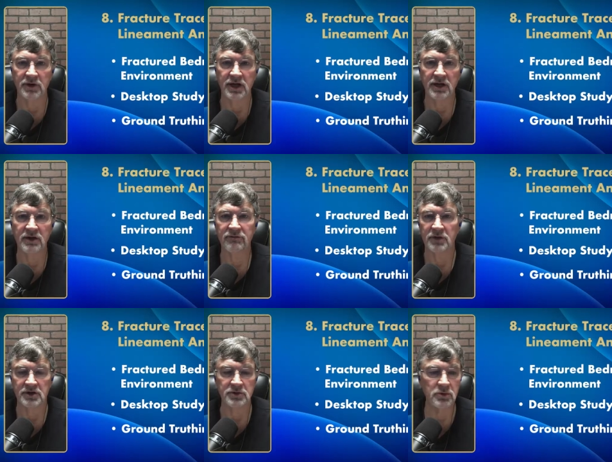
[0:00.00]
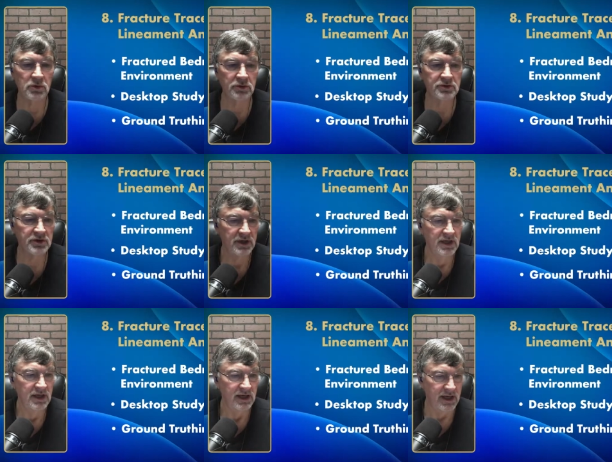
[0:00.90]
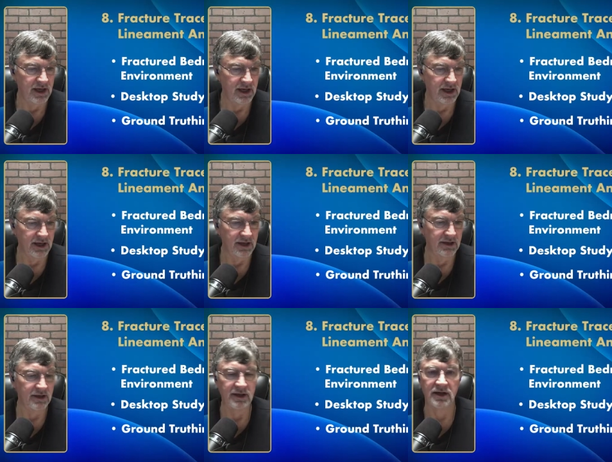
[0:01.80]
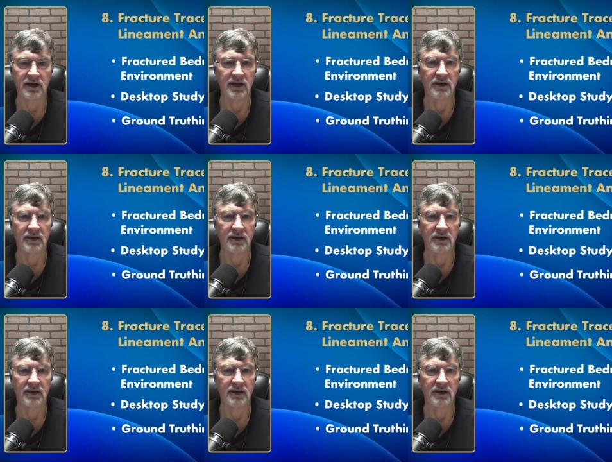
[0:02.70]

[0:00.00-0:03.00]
free tools, and